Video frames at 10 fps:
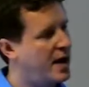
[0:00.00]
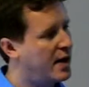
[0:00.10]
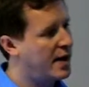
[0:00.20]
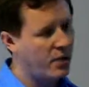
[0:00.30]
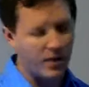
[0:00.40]
and
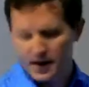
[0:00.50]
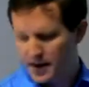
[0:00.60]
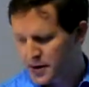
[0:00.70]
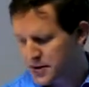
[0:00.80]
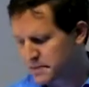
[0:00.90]
a network
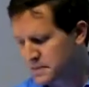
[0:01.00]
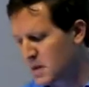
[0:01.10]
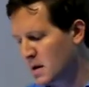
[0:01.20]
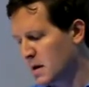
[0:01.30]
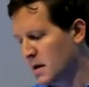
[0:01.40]
connection,
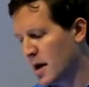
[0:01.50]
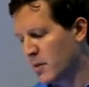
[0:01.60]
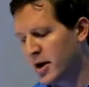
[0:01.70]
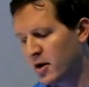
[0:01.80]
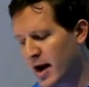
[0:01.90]
and
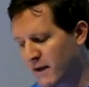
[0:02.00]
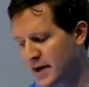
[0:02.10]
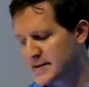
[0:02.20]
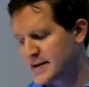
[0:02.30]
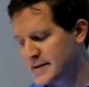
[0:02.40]
we don't have
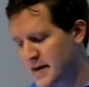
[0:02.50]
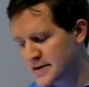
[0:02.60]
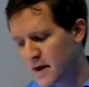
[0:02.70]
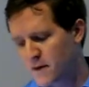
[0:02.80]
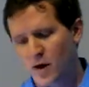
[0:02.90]
access to that
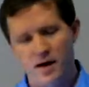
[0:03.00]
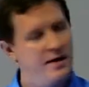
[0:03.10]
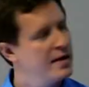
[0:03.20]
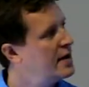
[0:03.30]
software.